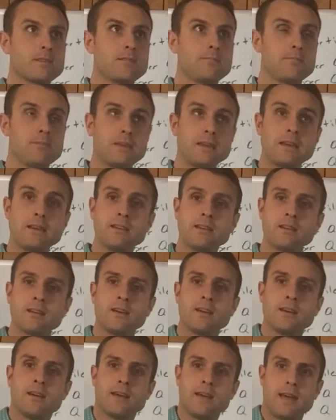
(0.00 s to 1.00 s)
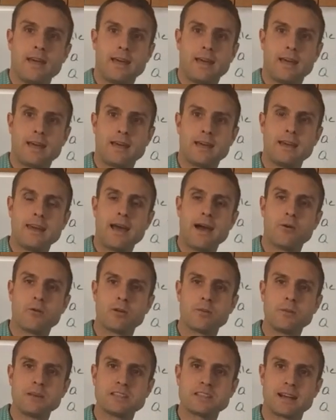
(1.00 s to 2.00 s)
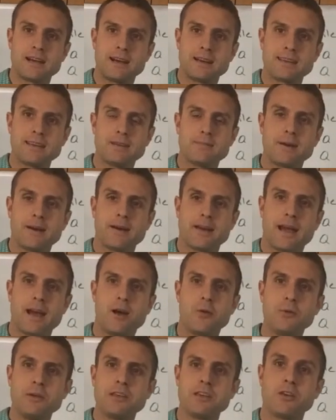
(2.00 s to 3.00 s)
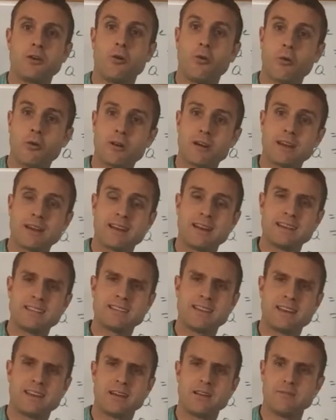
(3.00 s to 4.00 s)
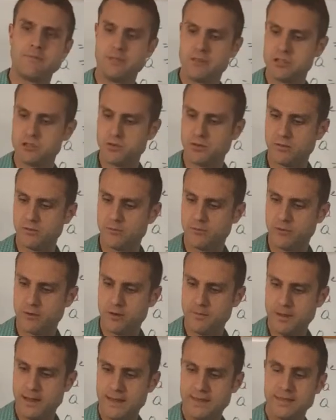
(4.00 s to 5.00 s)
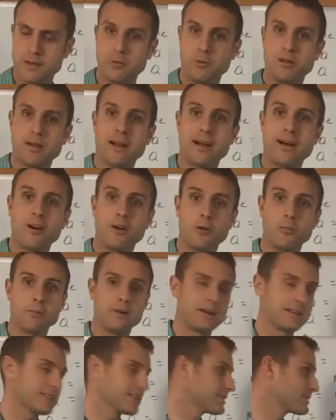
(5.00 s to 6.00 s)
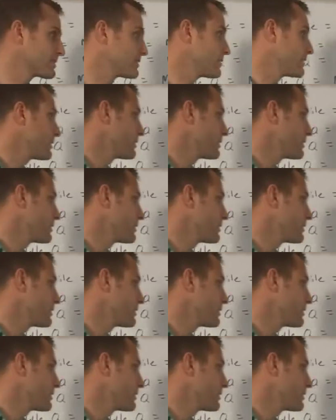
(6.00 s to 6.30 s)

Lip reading: mean. And now we're going to be talking about how we can organize that in a visual format that will help us.